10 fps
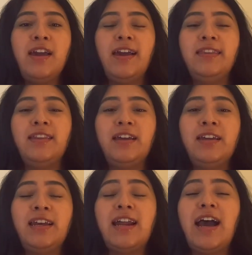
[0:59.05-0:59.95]
and then
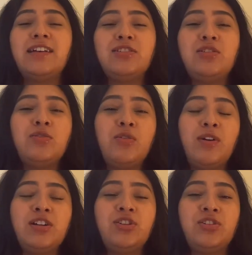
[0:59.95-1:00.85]
it asks you
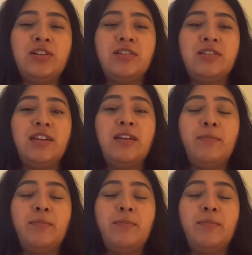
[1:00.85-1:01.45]
questions and